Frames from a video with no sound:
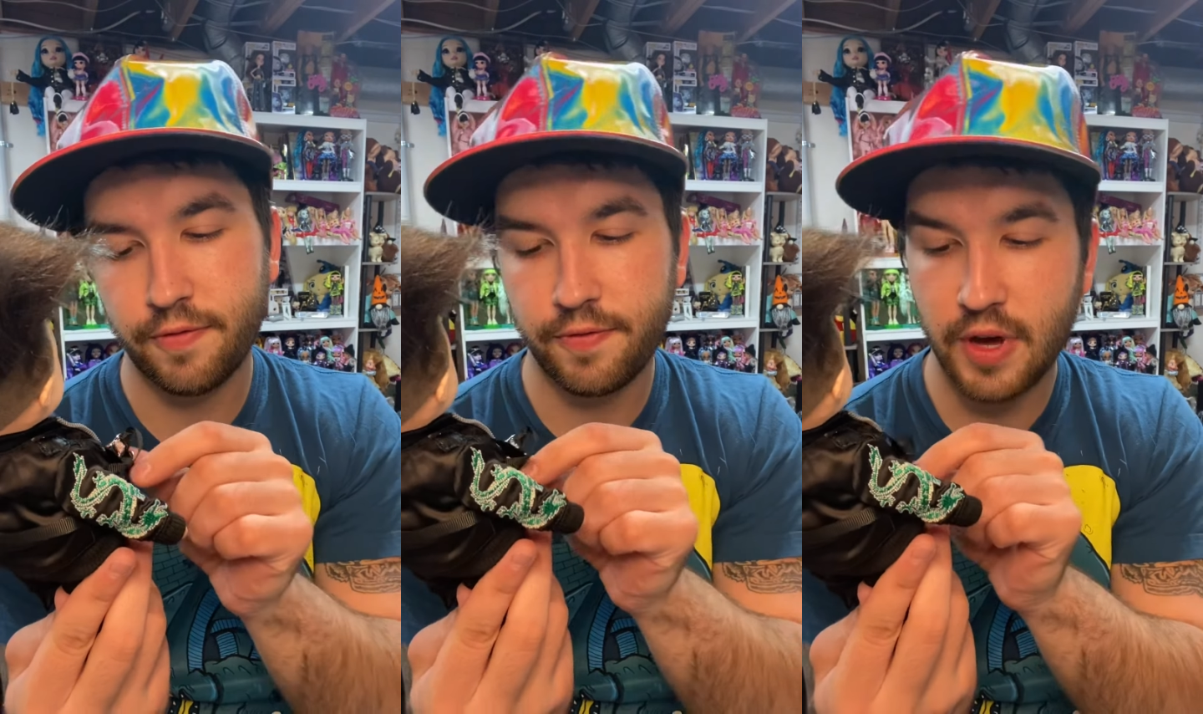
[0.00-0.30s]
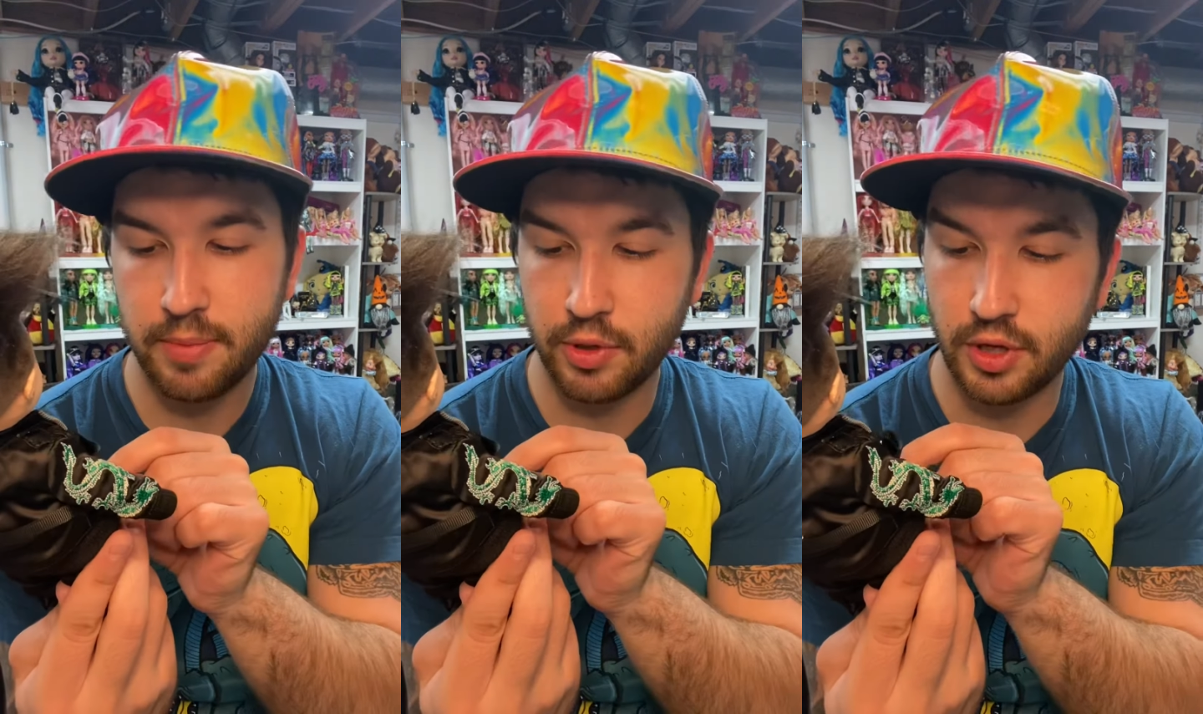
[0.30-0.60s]

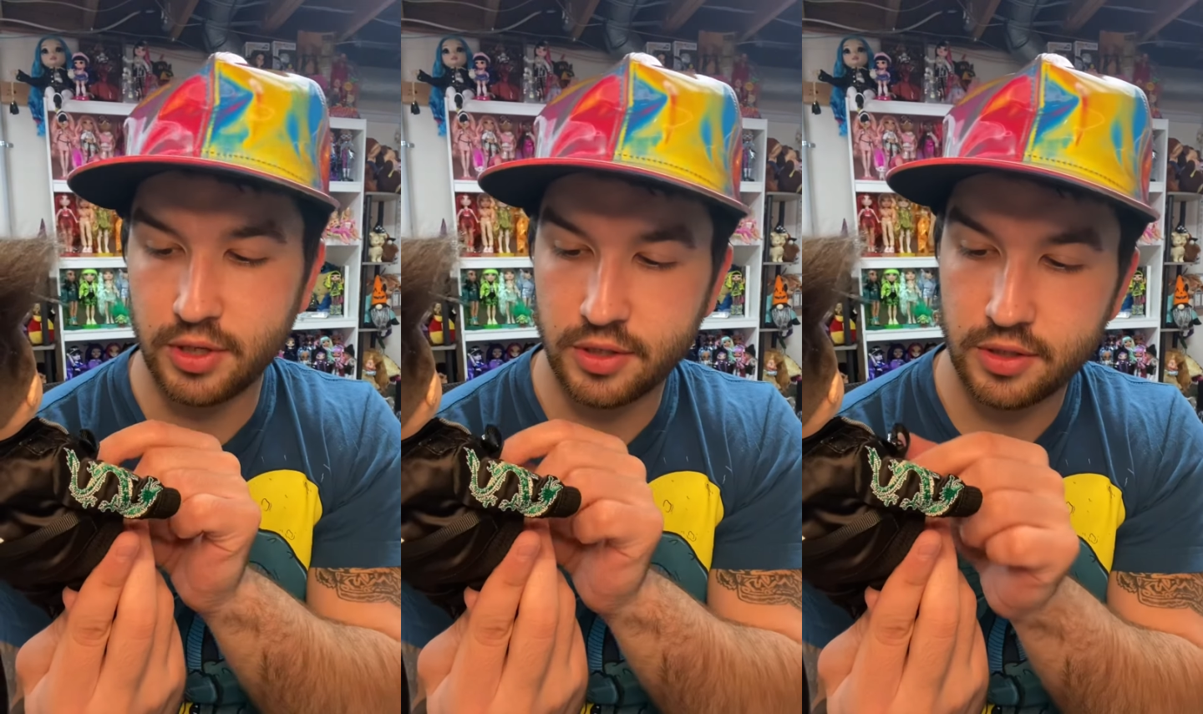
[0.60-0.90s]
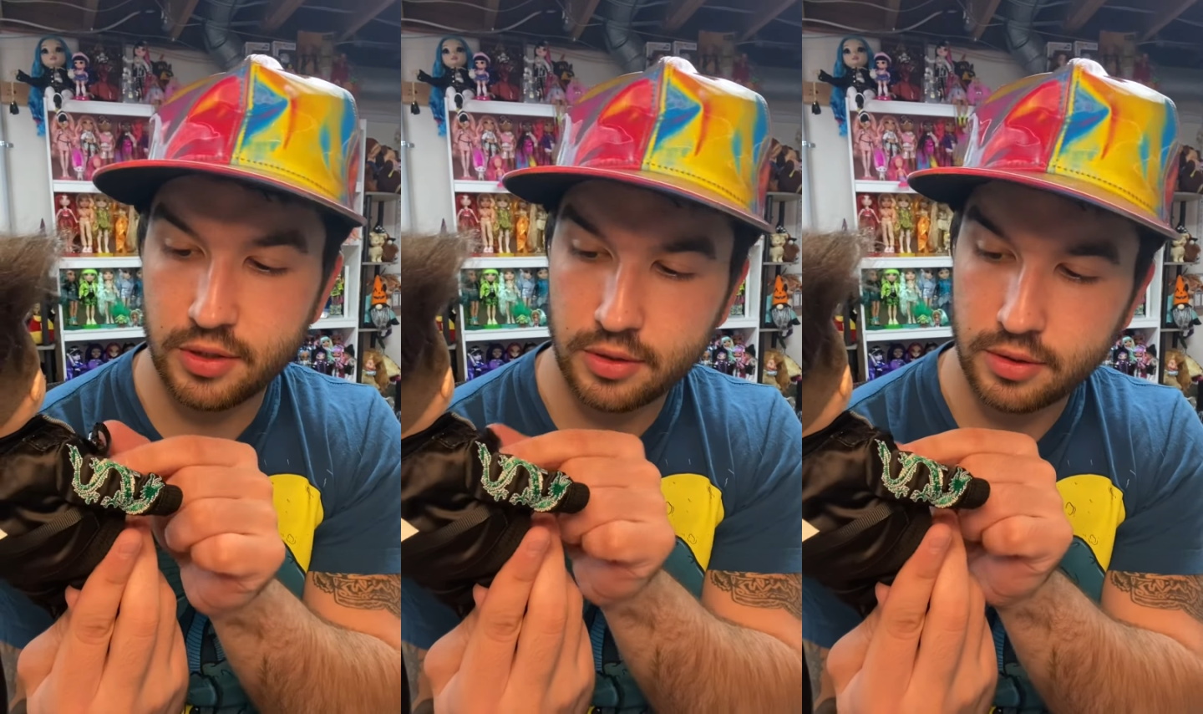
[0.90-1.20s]

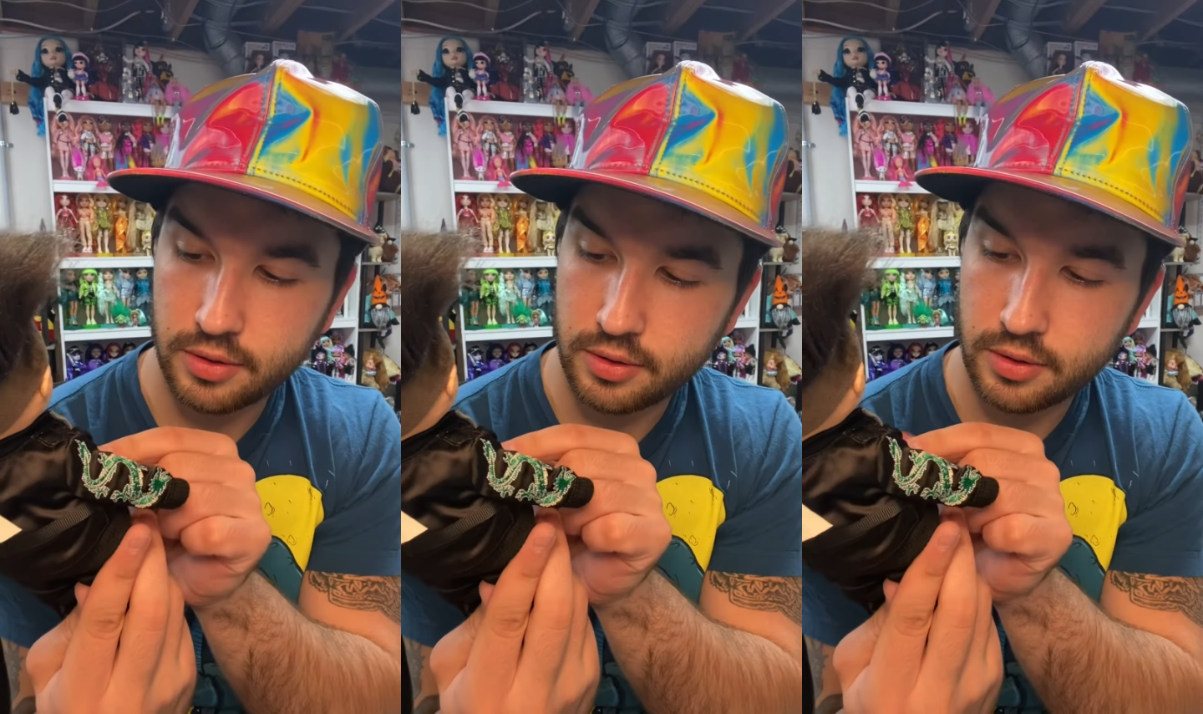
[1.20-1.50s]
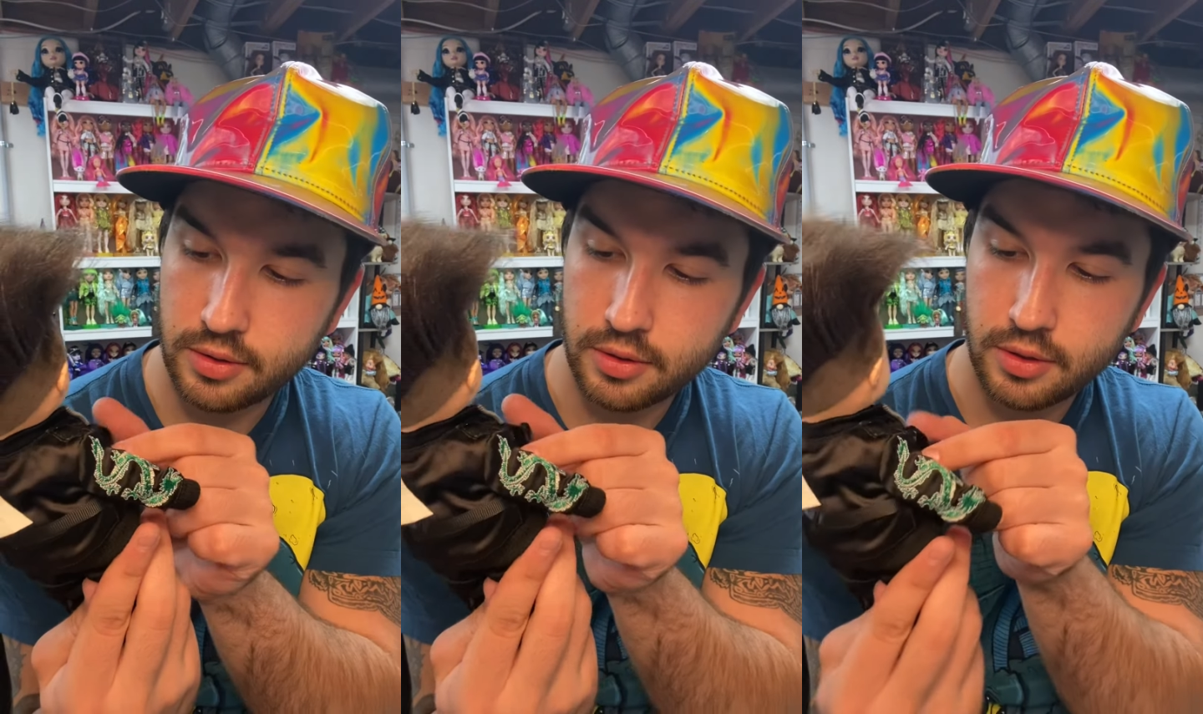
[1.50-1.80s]
fabulous.
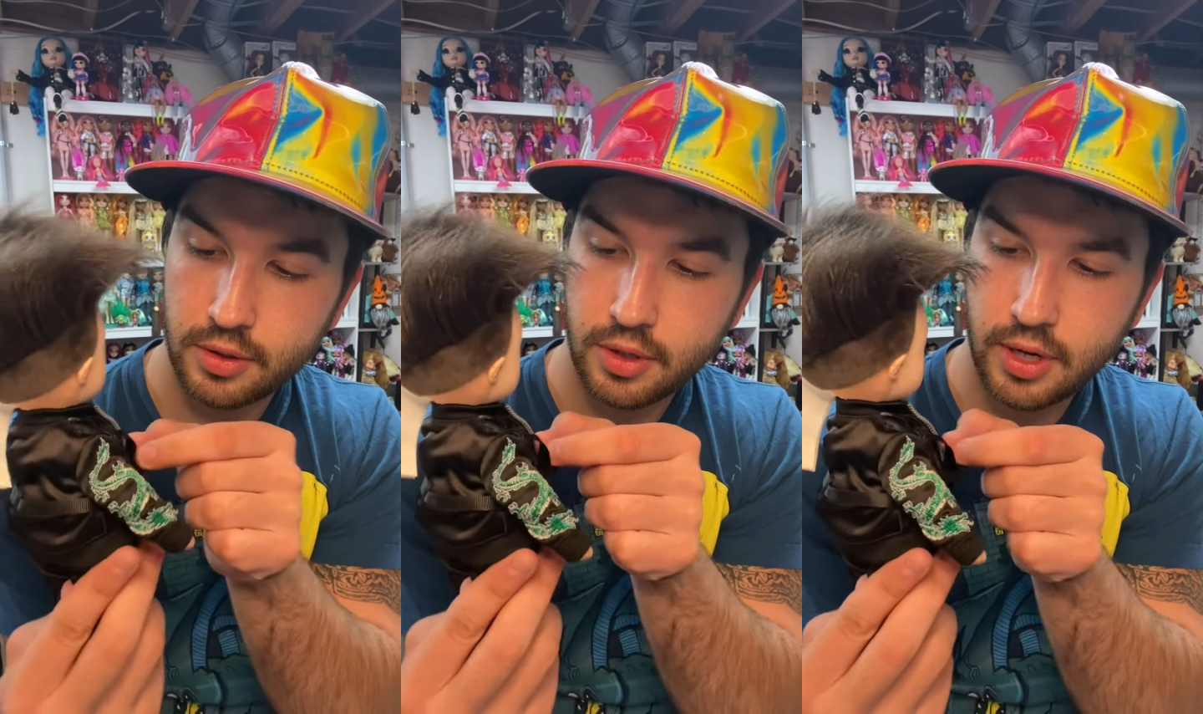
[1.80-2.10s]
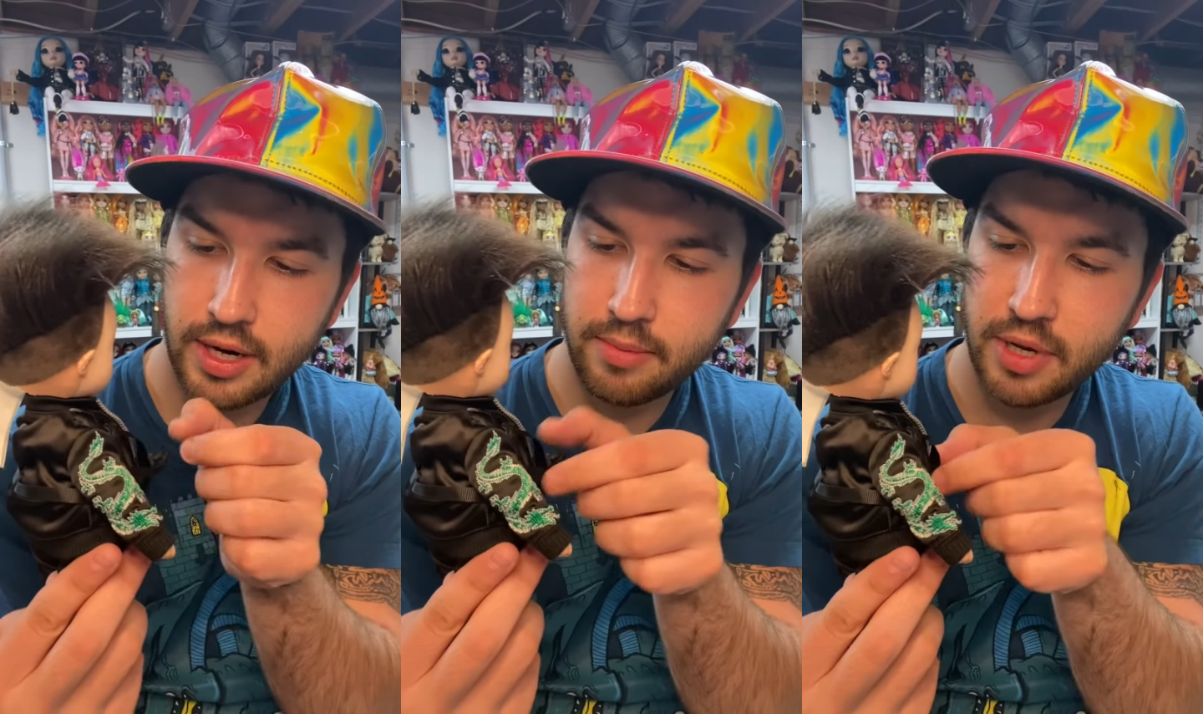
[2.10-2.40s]

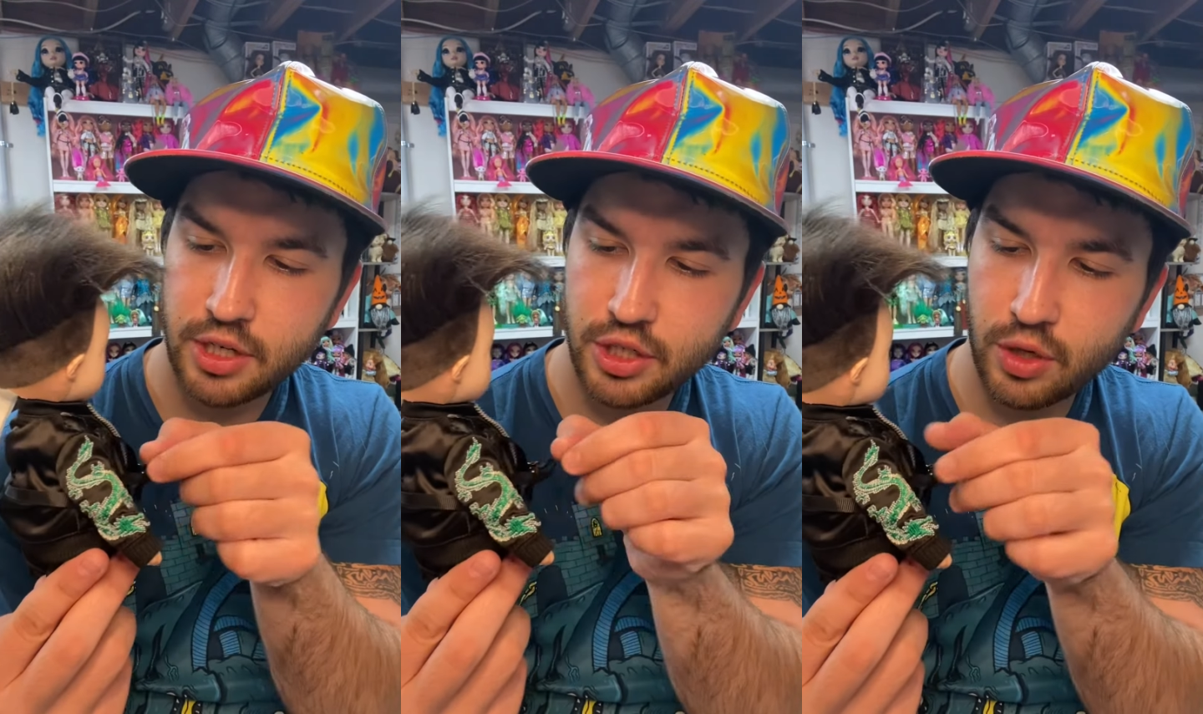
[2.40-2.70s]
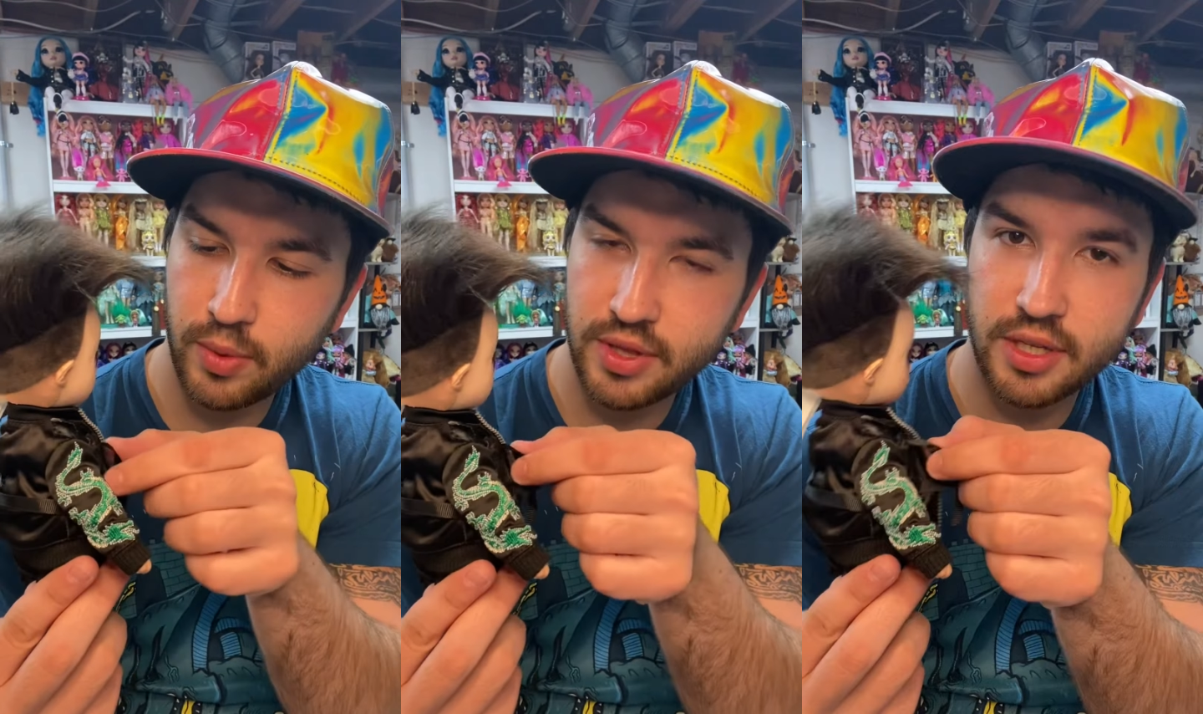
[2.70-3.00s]
I'm not sure
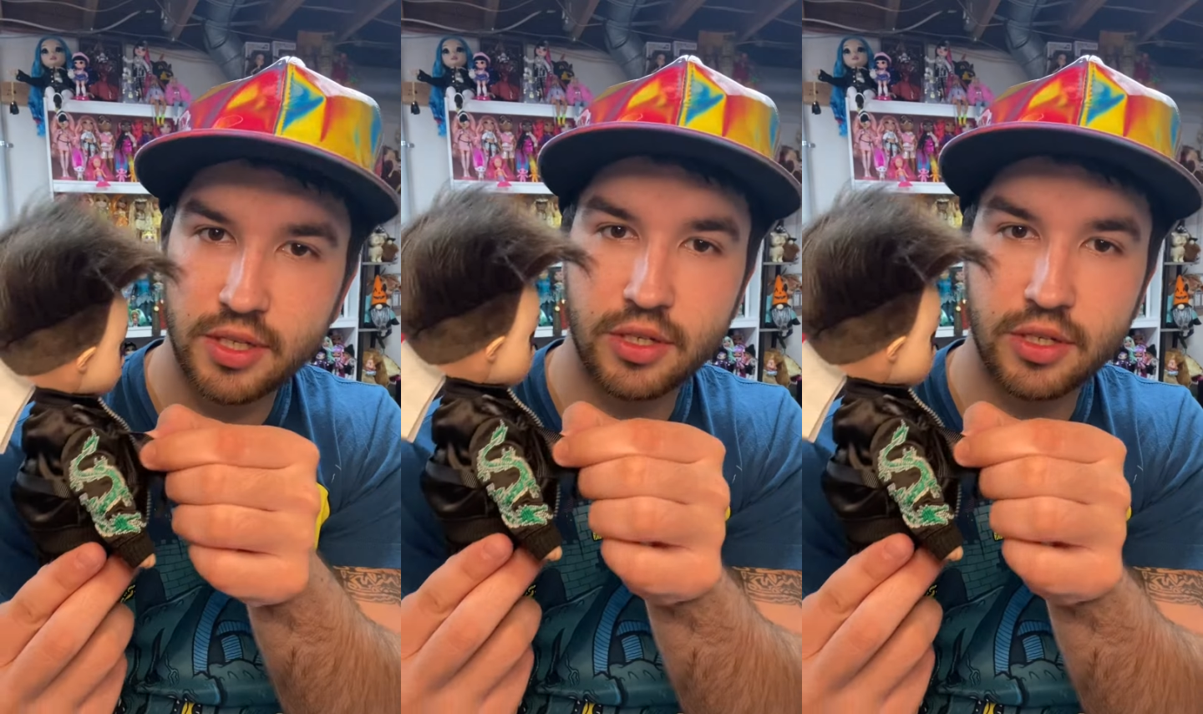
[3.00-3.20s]
what this is